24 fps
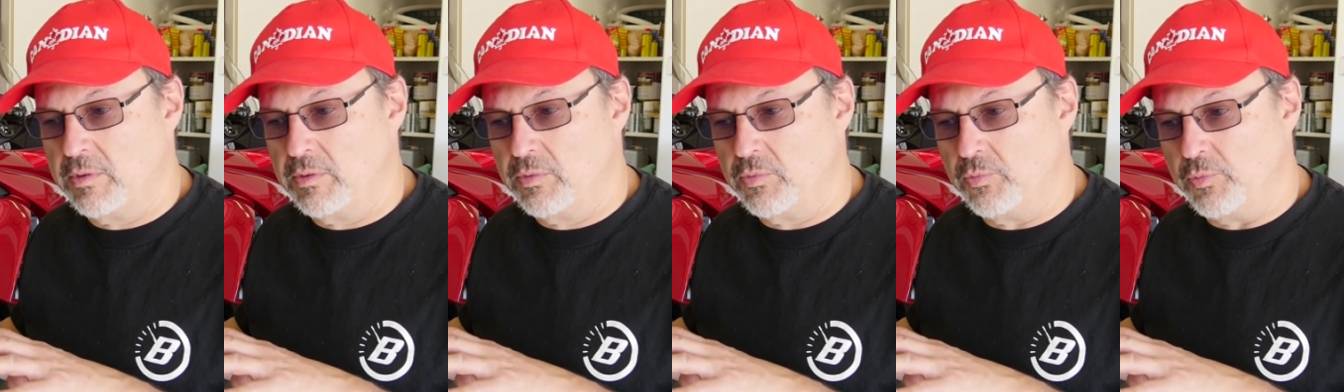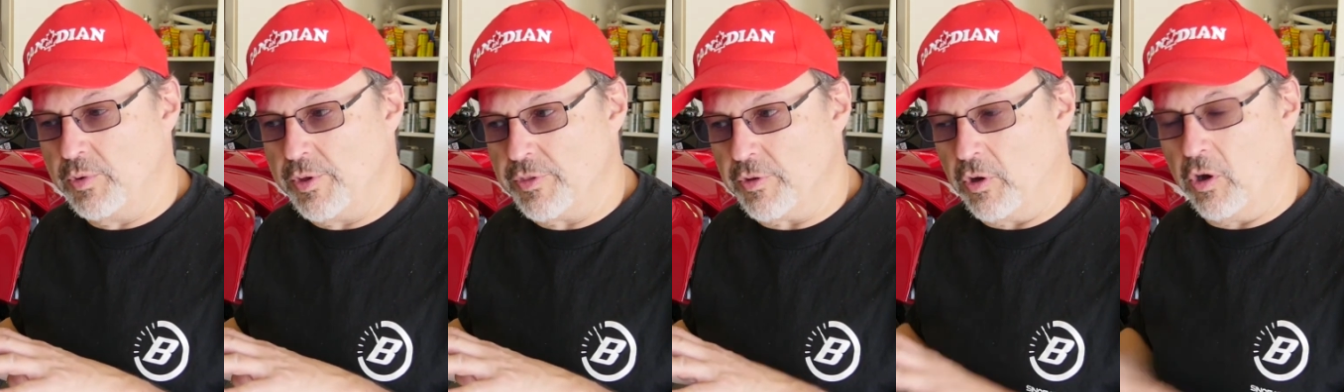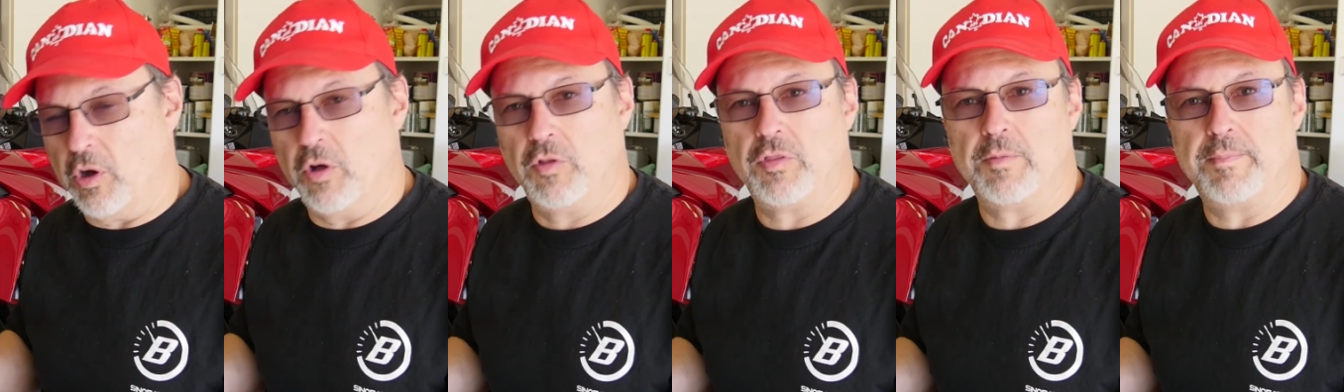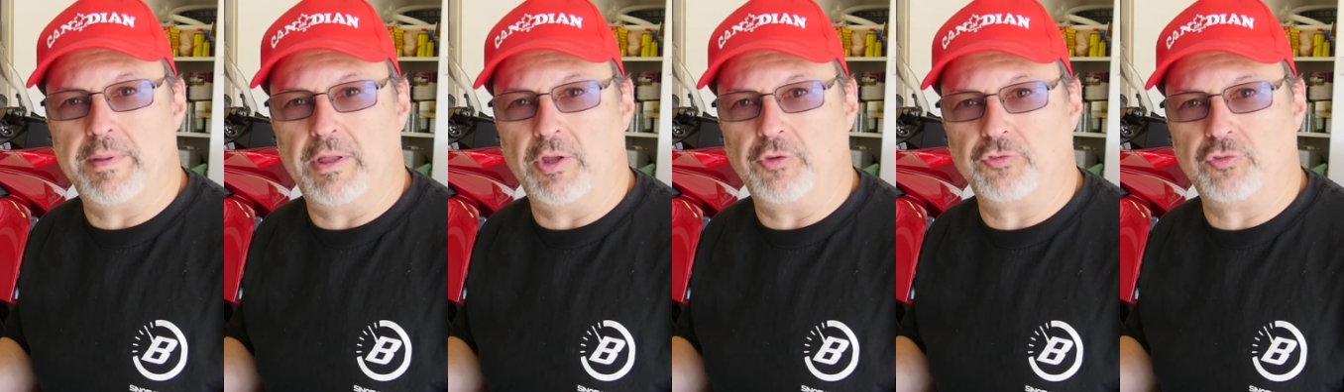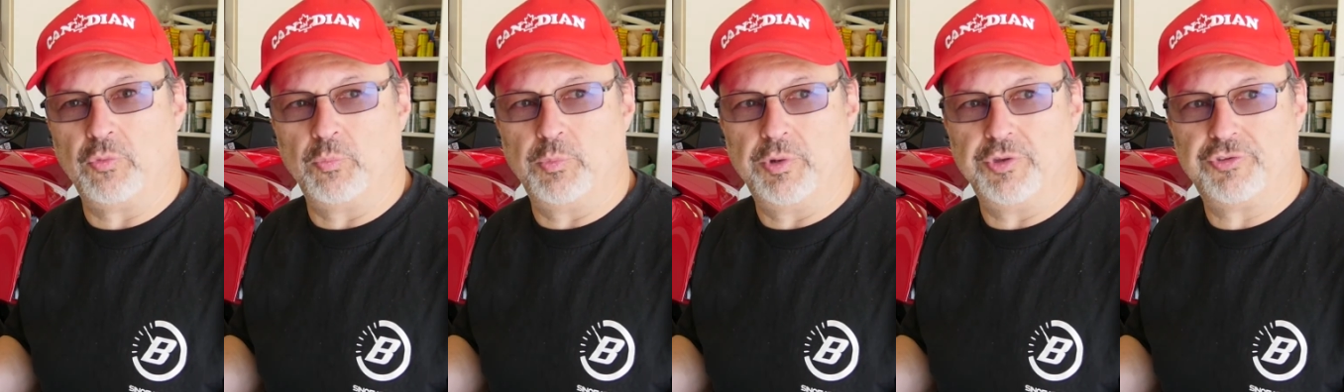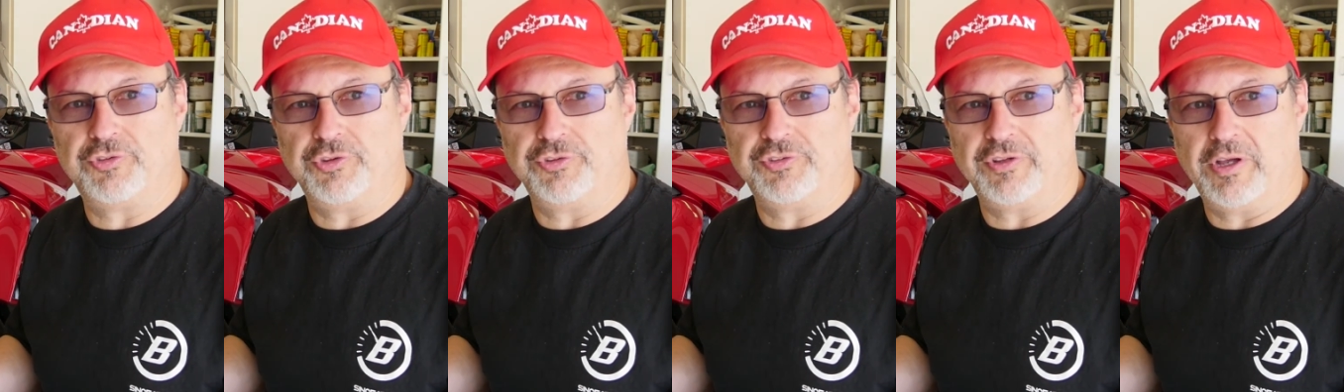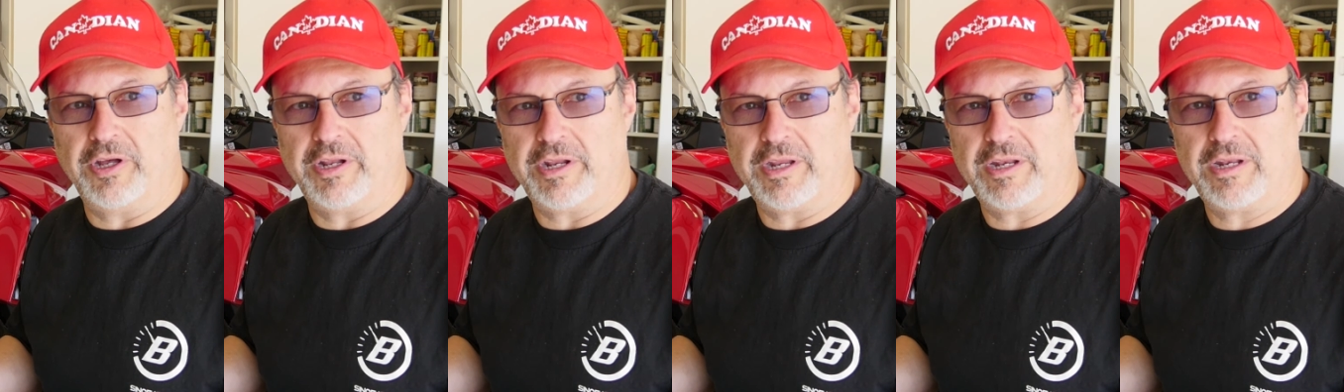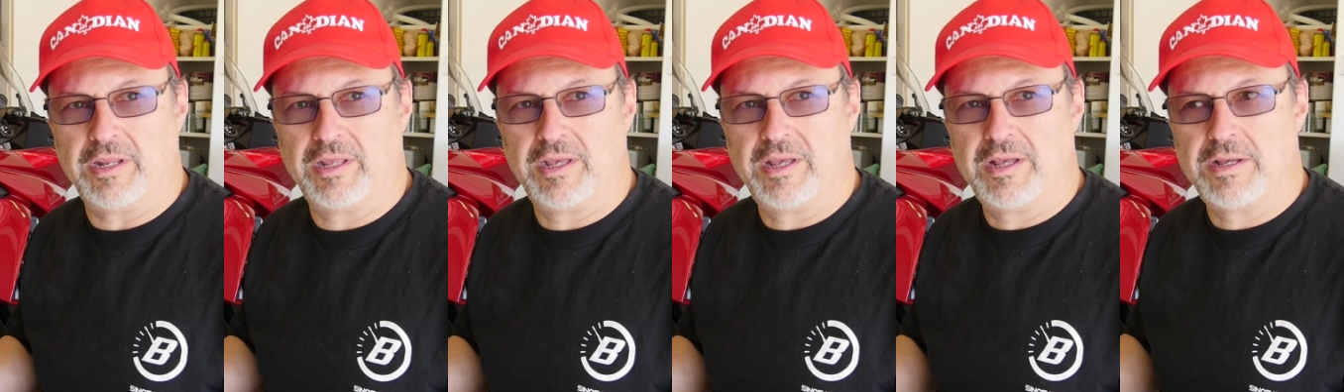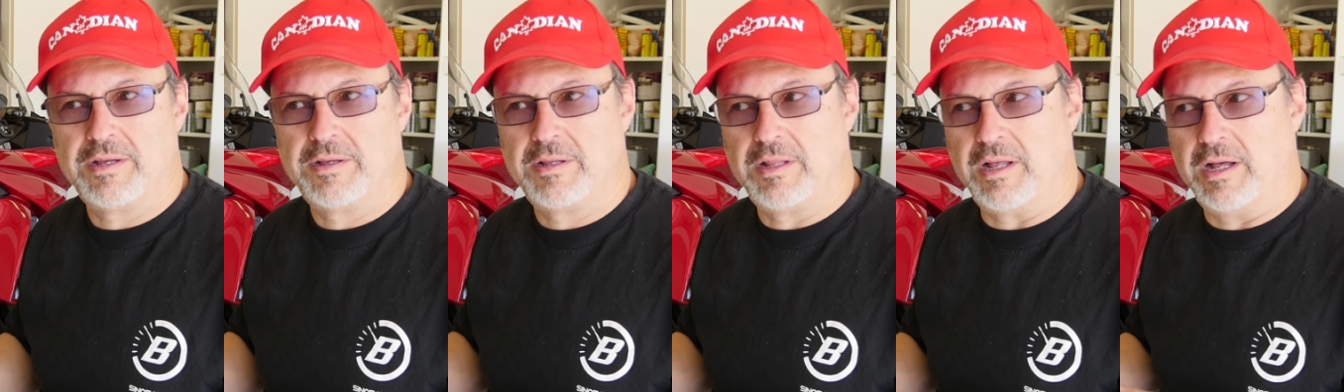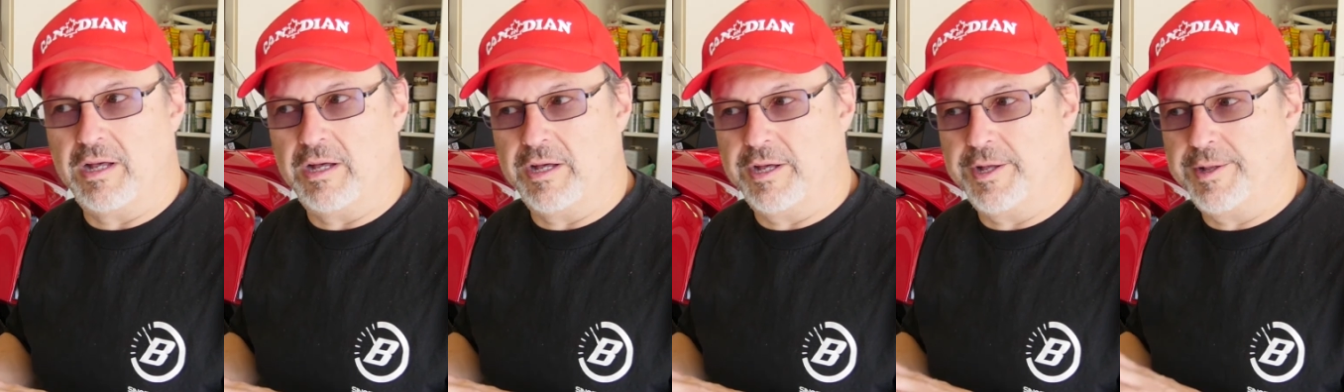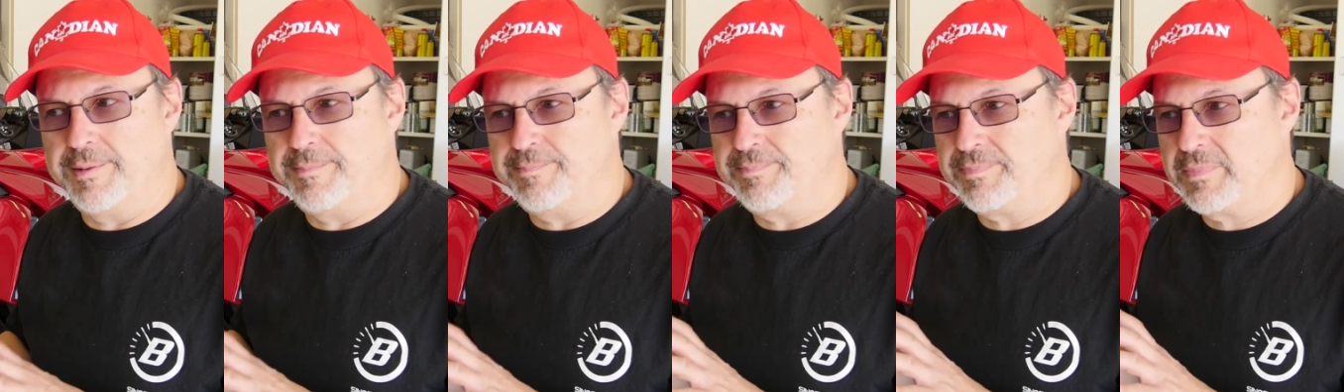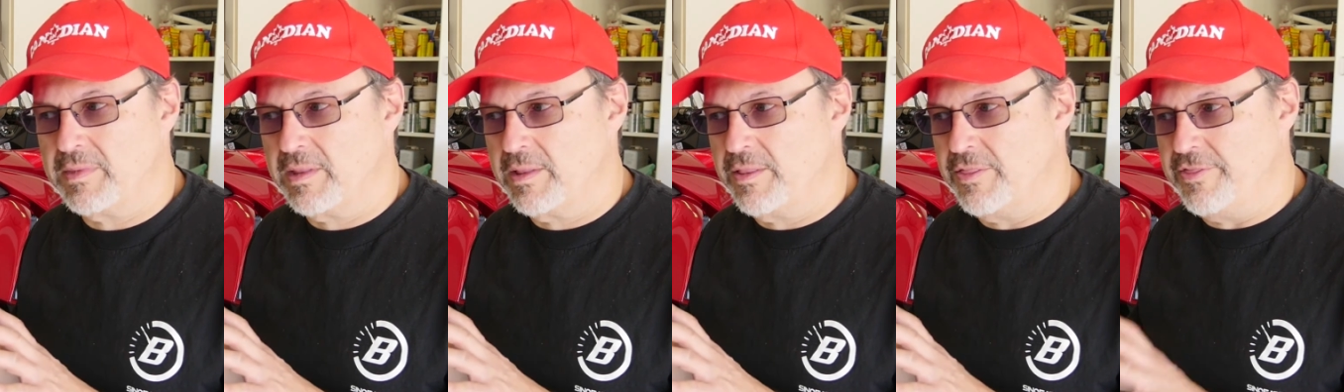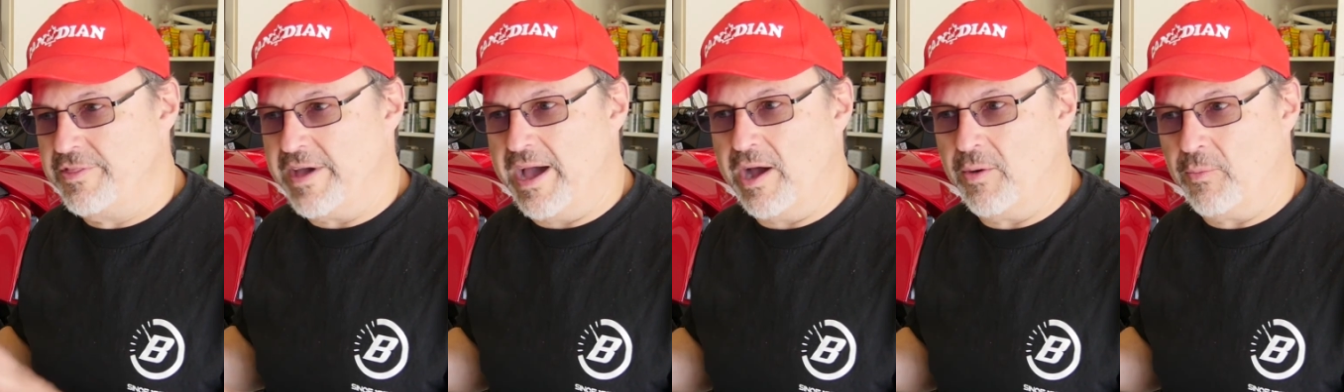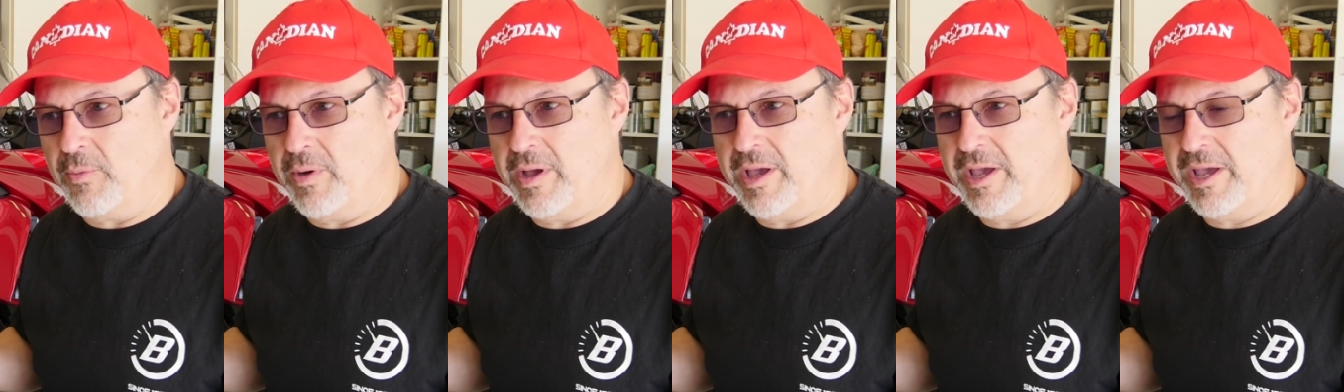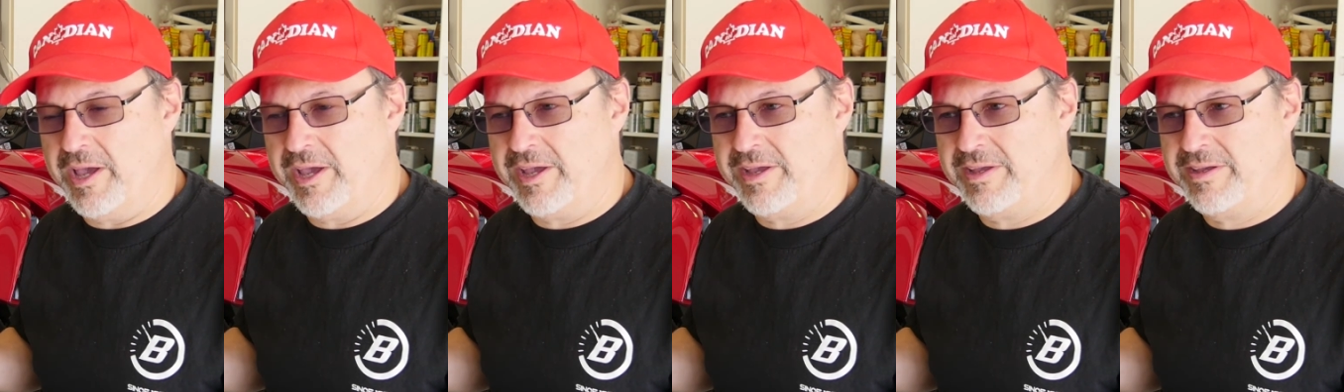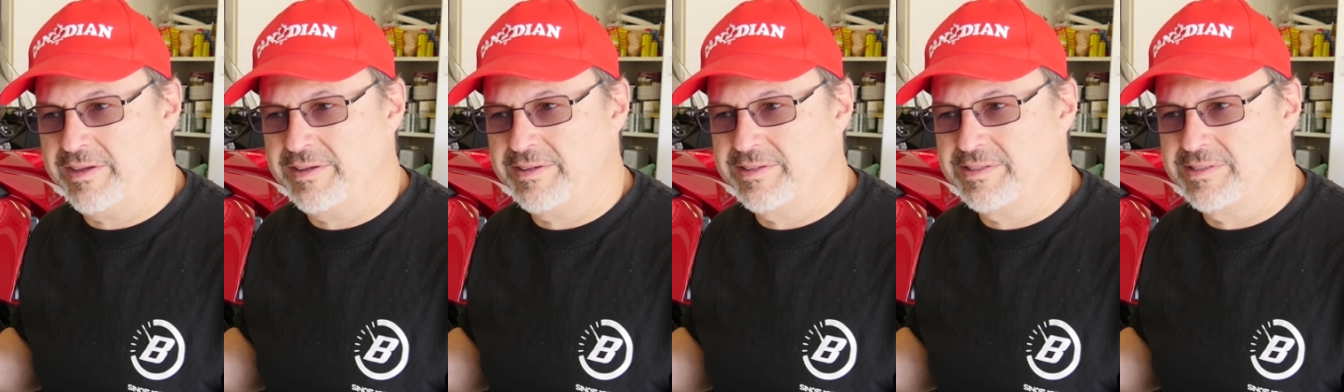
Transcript: with all the bells and whistles on it. That way,